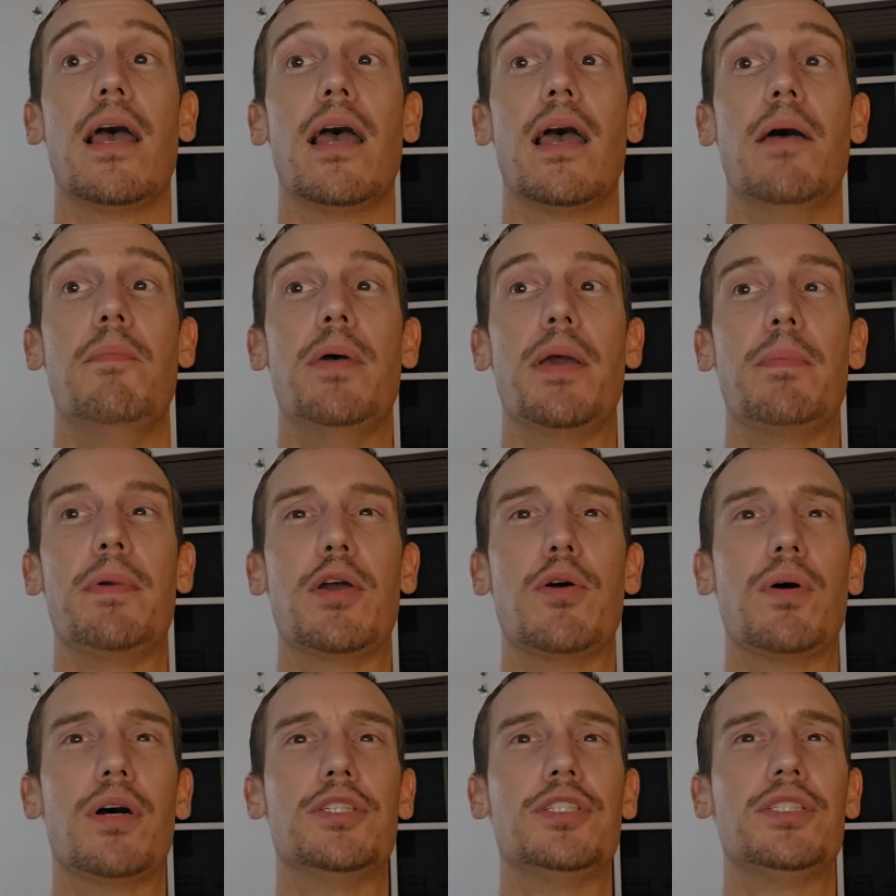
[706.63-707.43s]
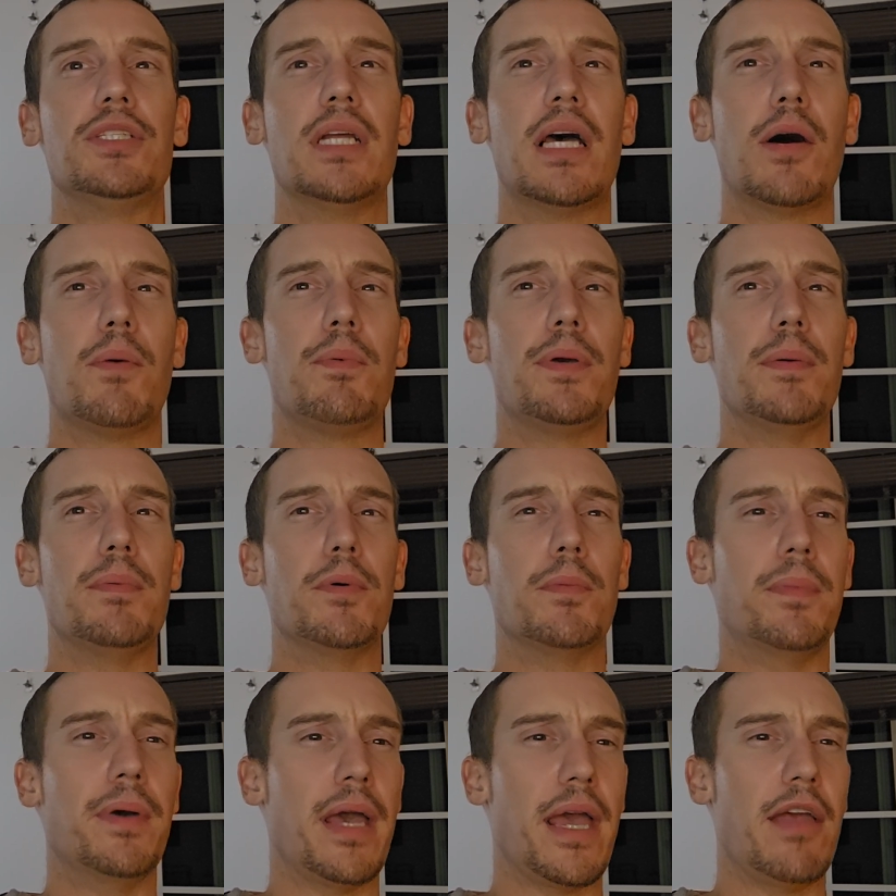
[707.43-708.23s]
and make me question how
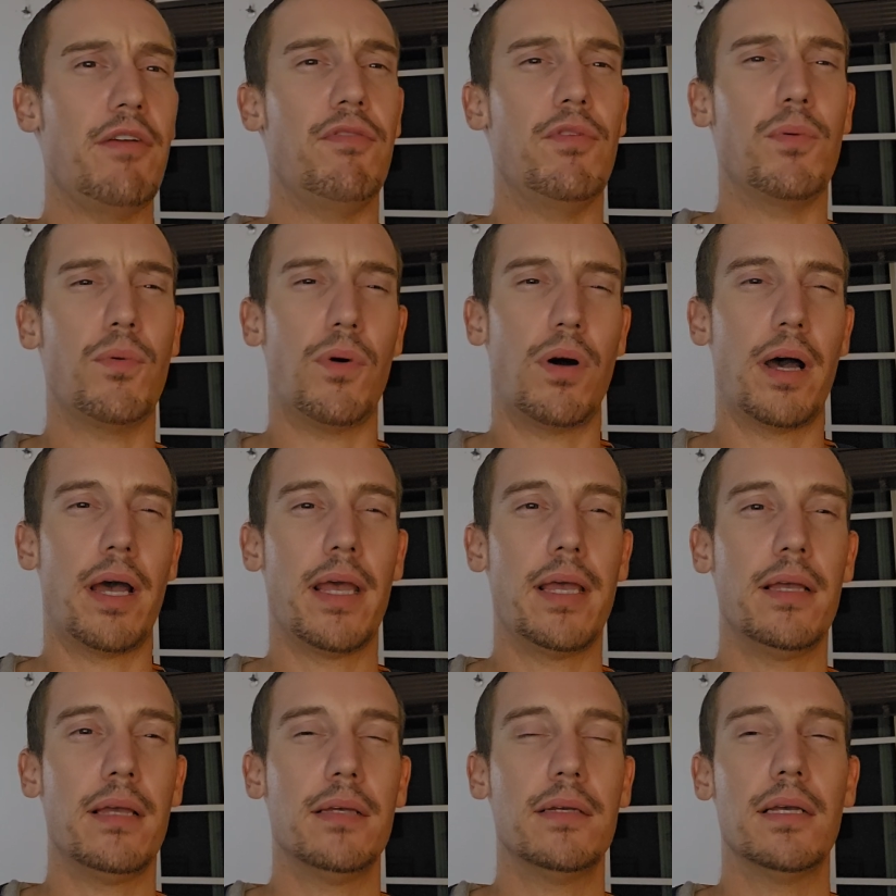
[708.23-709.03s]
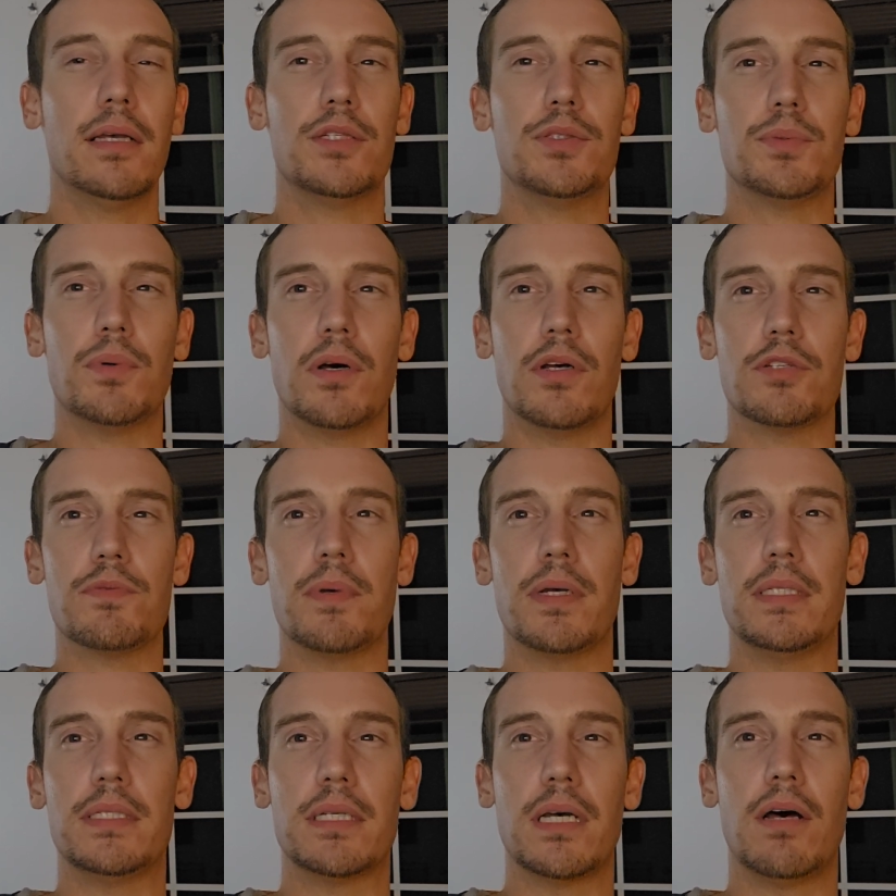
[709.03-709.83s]
people behave and why, as well as
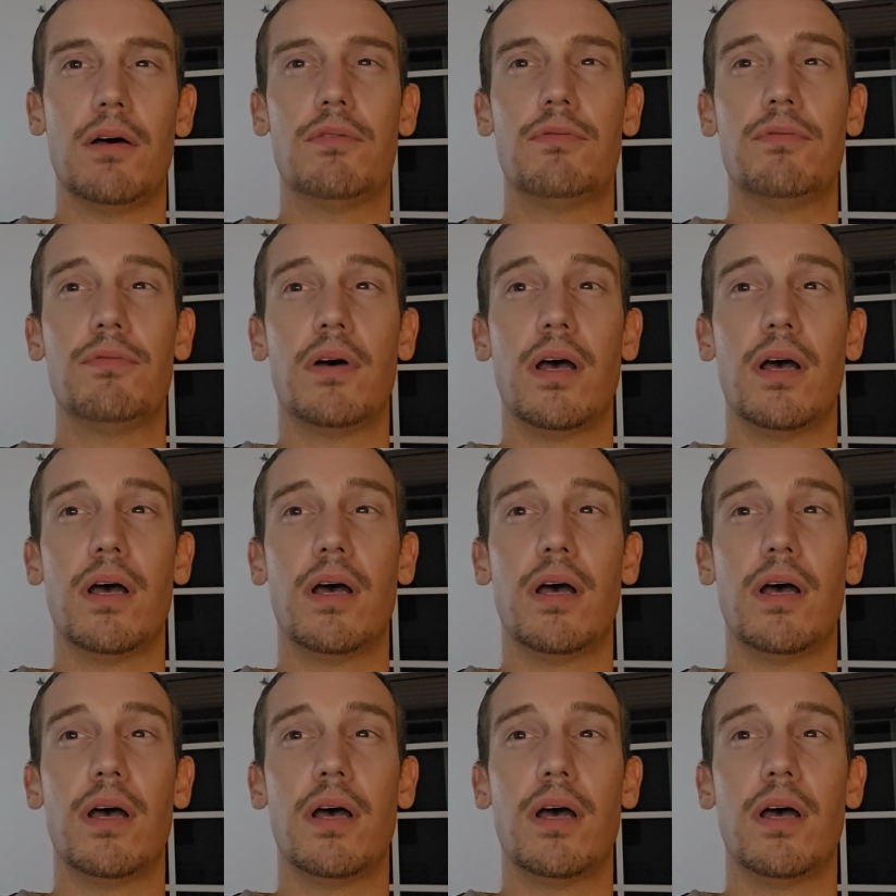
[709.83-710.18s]
myself.